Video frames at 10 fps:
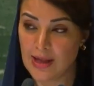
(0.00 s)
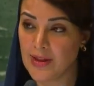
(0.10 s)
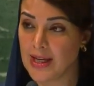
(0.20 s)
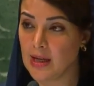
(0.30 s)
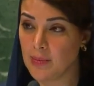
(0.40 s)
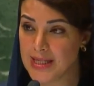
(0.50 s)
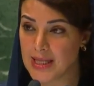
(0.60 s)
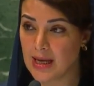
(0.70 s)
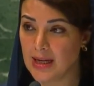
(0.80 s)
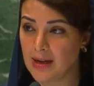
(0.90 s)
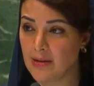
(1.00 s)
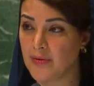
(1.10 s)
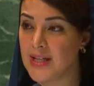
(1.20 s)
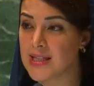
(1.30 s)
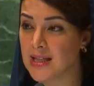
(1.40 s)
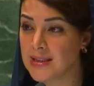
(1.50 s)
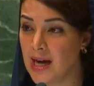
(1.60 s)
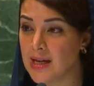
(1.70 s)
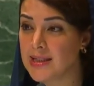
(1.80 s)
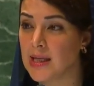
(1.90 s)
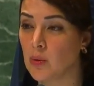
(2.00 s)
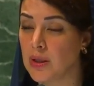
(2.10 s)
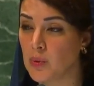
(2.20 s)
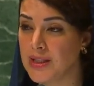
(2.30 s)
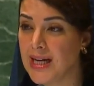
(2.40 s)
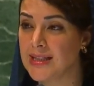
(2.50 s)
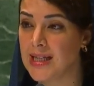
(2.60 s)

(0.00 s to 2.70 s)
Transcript: and make it a top priority